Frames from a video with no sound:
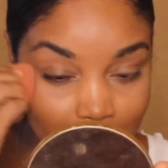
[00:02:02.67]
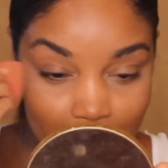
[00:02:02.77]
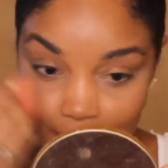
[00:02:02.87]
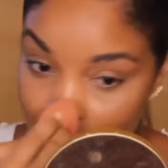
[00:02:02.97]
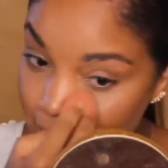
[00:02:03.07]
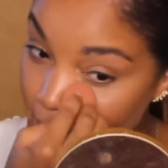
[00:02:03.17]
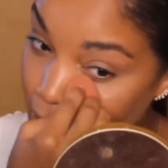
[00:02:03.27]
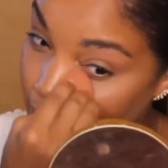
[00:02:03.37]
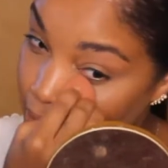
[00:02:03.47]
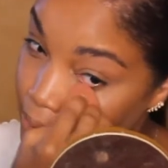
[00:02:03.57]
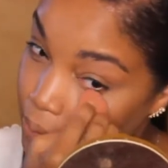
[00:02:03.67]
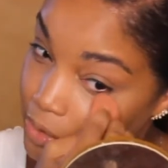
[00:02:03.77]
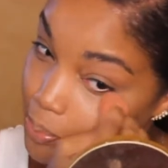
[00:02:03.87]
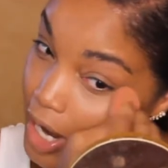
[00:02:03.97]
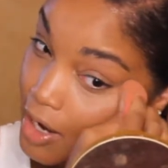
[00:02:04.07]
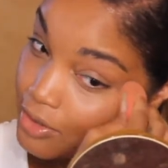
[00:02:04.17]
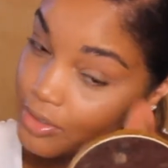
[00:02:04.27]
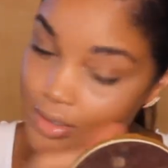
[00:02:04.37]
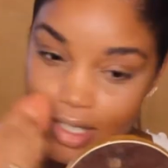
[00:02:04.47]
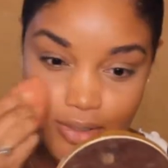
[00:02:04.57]
makeup or with
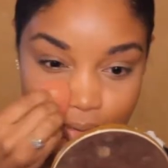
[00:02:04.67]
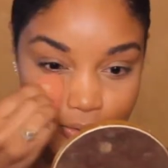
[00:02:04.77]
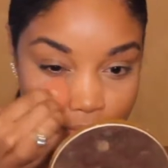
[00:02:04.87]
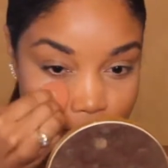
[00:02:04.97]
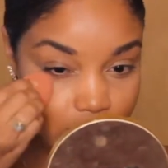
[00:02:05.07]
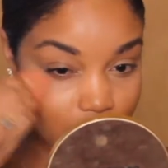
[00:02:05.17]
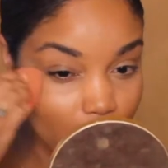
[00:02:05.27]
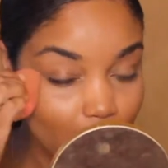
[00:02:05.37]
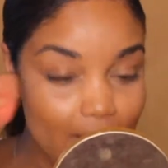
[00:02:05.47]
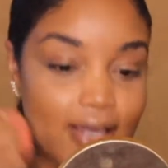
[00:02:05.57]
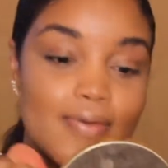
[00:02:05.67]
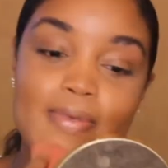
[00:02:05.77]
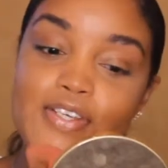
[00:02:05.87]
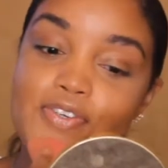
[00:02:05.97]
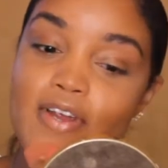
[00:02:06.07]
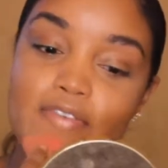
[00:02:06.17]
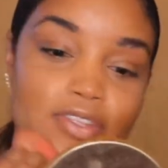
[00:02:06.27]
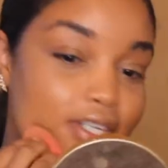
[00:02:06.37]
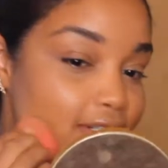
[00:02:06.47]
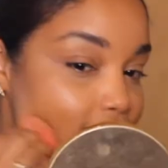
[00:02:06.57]
powder that you just go back and make sure
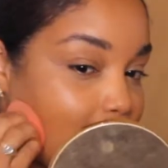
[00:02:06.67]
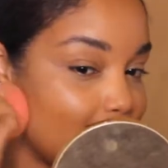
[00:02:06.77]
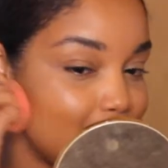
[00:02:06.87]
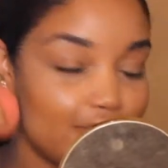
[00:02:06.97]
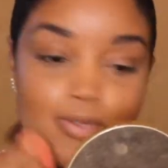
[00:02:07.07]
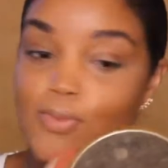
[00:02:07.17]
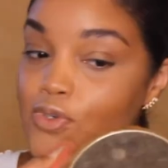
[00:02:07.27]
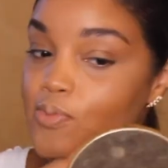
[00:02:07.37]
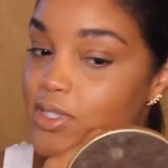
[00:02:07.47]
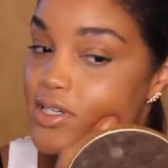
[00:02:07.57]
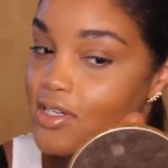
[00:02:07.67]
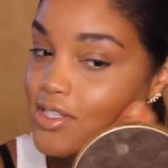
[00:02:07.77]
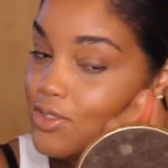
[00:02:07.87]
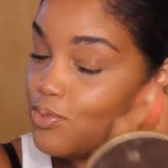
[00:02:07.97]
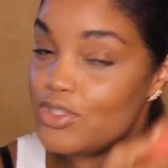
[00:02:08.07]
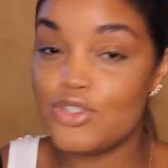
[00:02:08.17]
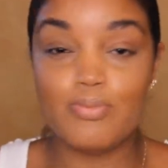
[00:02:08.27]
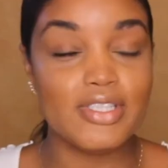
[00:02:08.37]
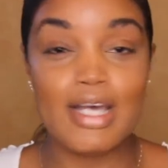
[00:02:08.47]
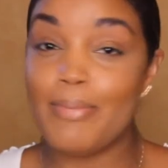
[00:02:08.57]
everything is nice and smooth, because once you
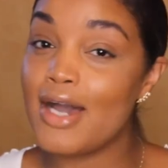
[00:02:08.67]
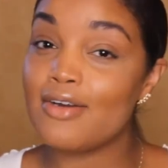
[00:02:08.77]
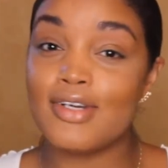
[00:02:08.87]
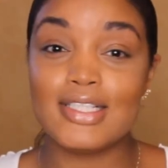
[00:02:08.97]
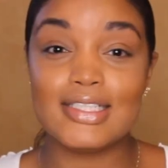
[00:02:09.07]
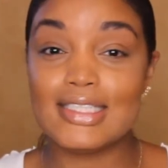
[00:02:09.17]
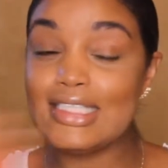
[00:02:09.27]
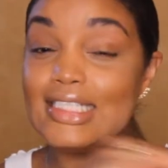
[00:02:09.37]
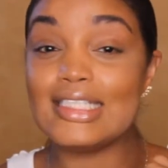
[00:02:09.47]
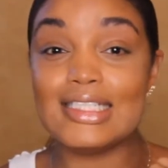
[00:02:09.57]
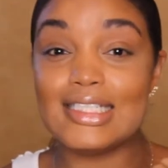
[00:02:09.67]
put that powder on, honey, it